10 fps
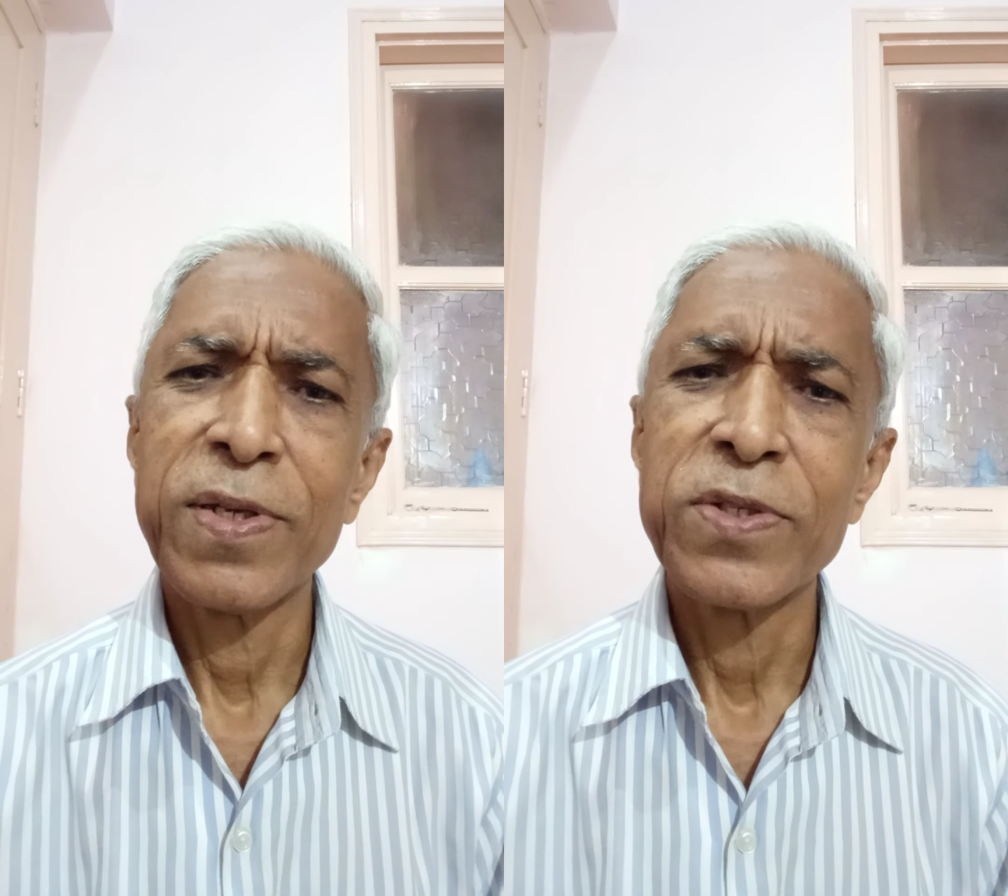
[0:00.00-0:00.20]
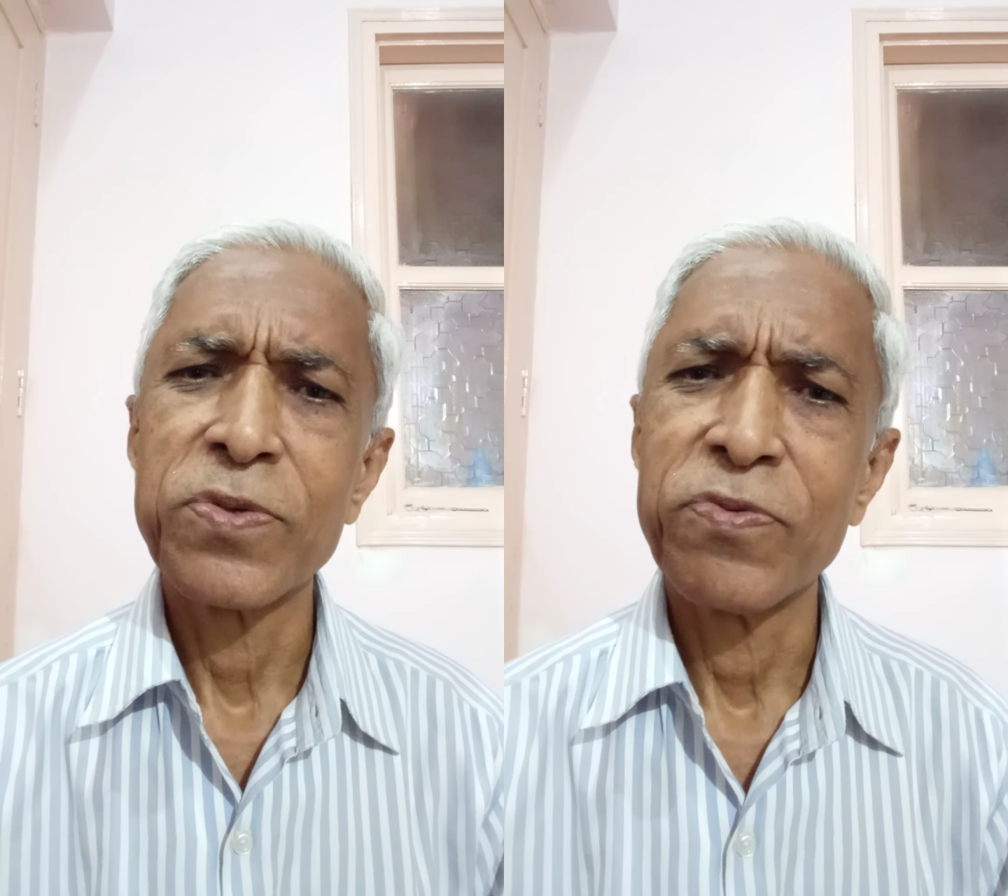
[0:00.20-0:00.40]

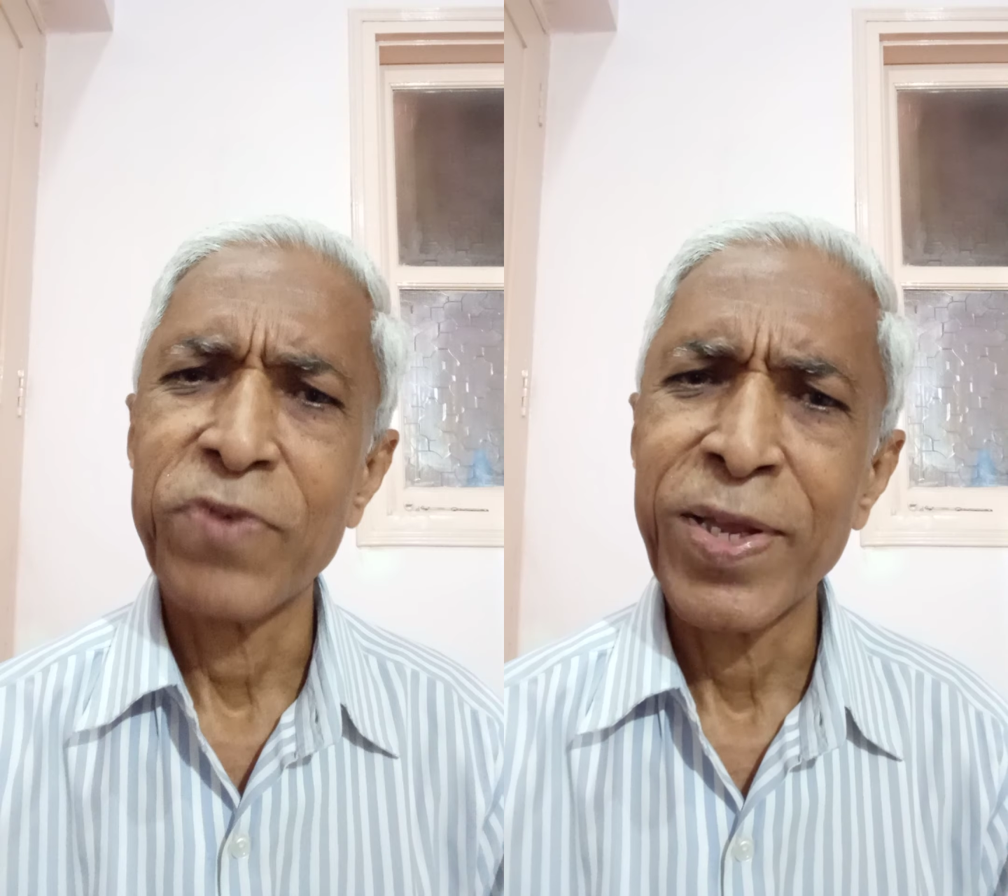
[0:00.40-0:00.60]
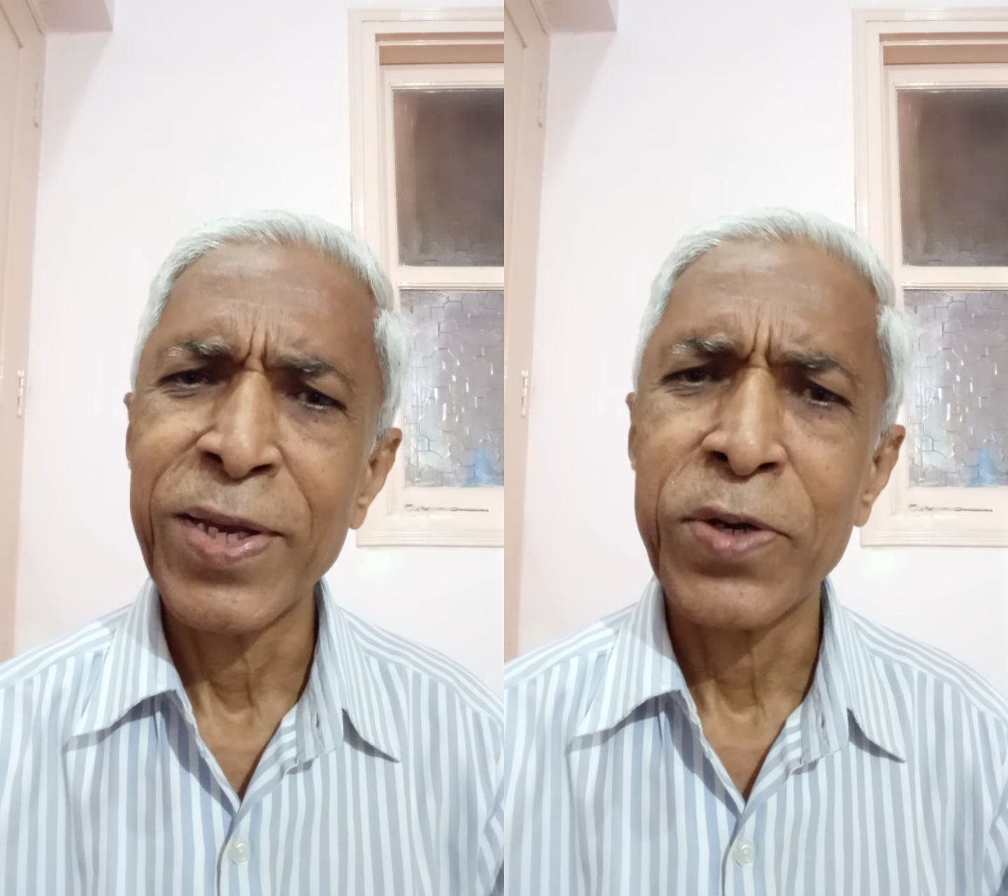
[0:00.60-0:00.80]
is
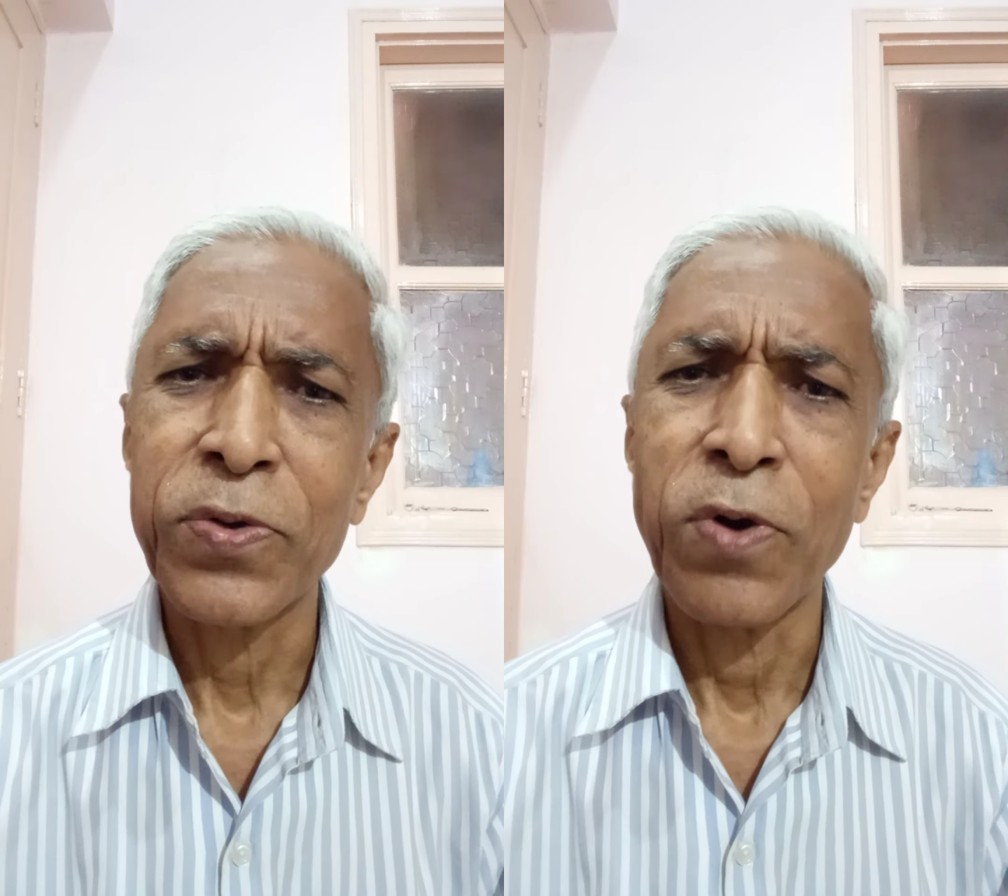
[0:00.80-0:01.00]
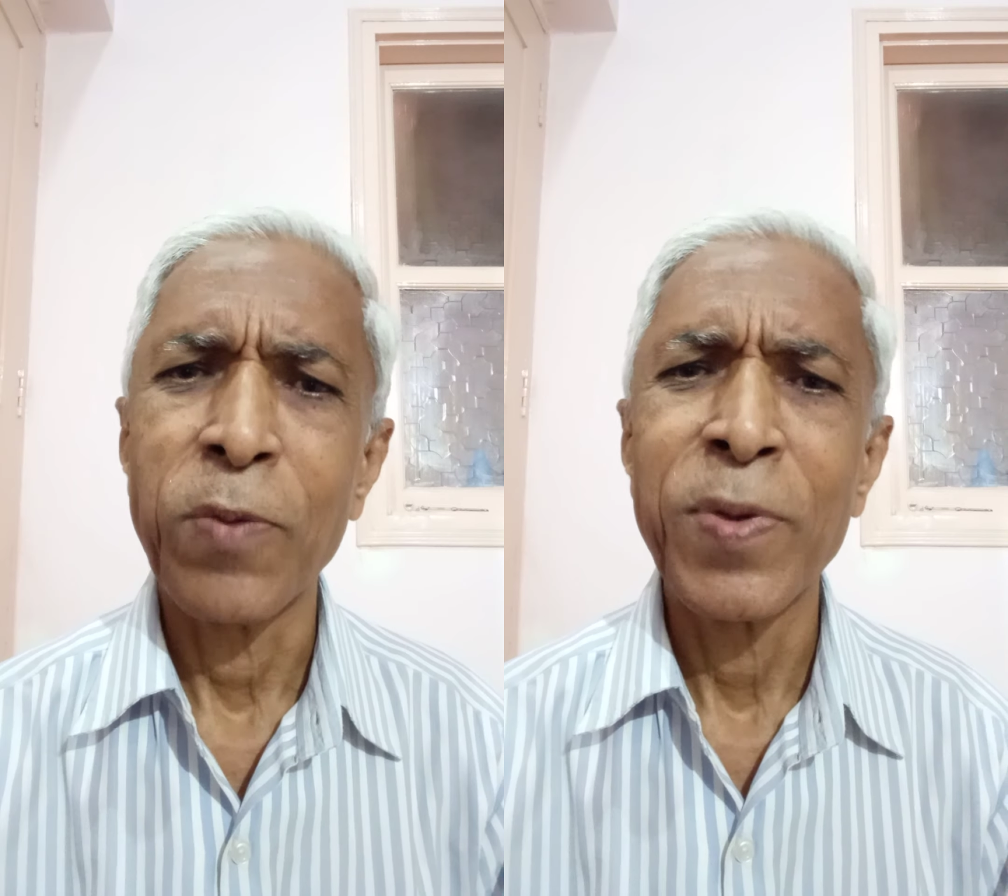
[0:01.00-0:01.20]
very
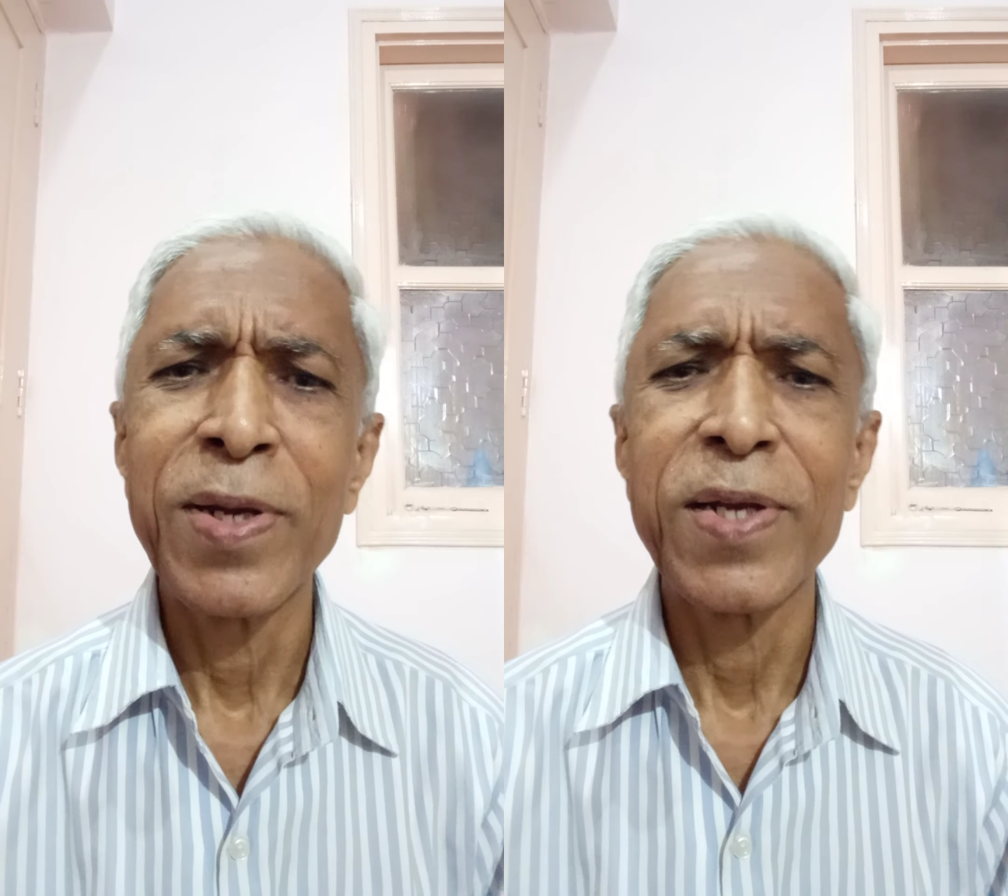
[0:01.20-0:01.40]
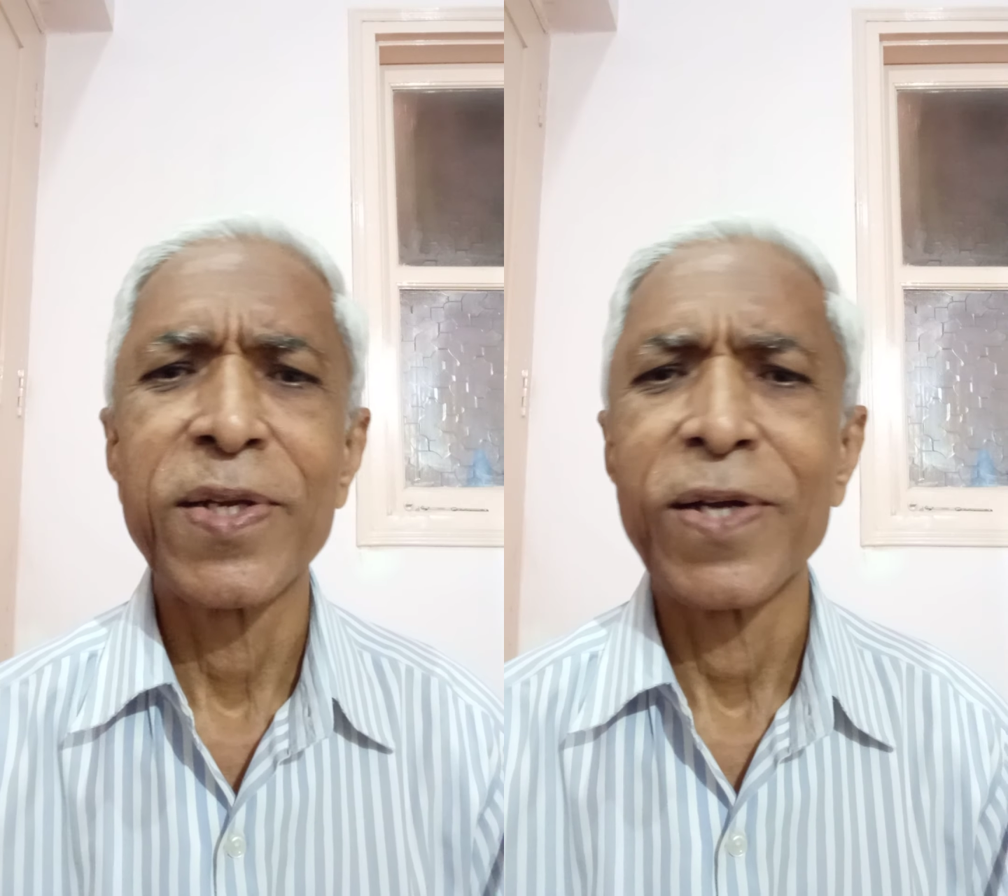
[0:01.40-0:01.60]

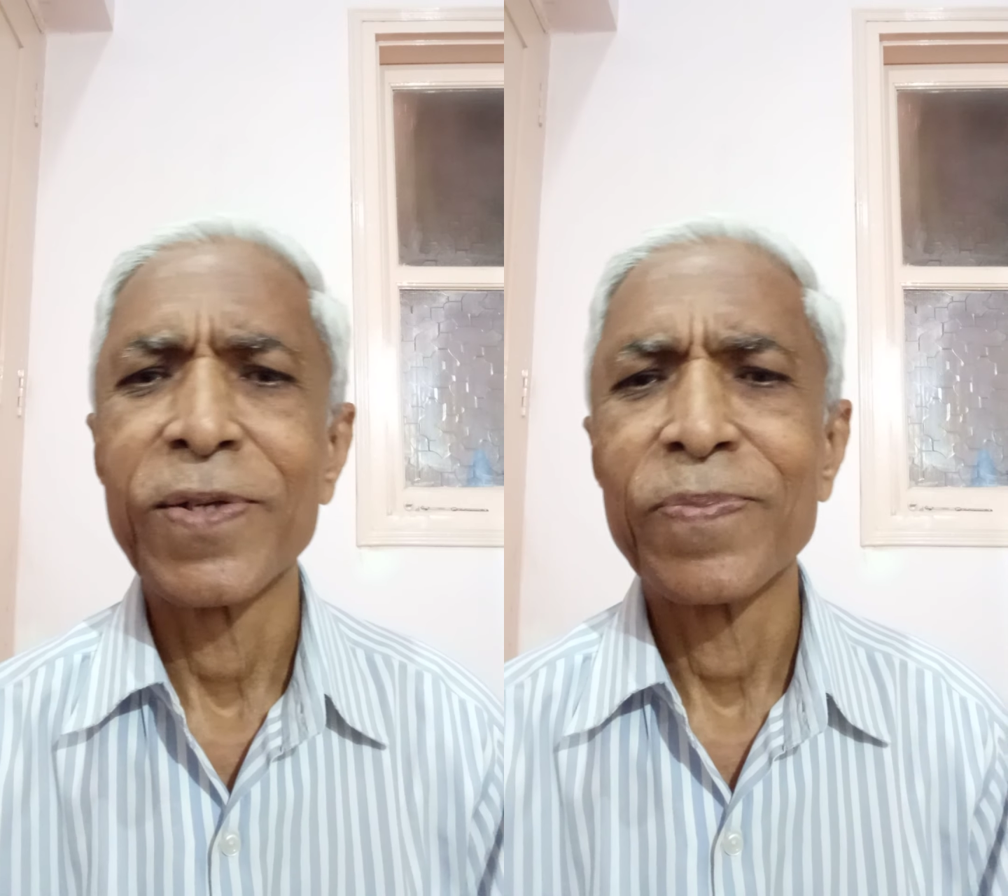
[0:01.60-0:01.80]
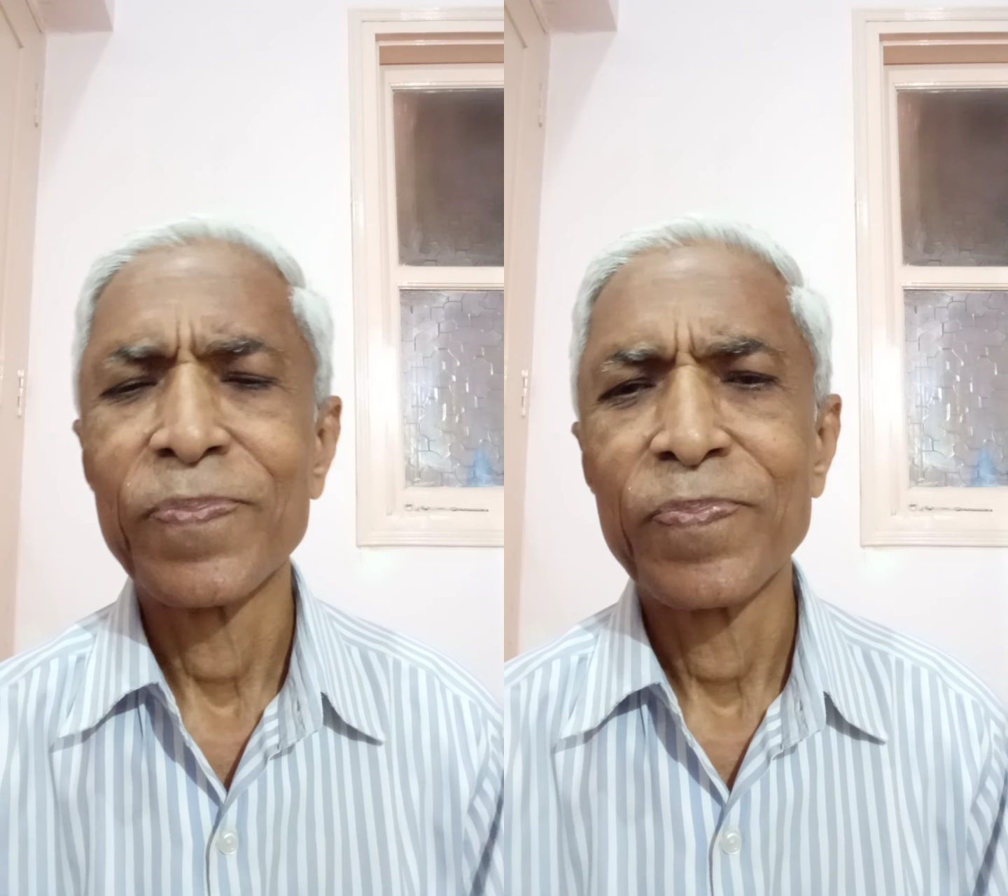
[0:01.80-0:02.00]
commonly done.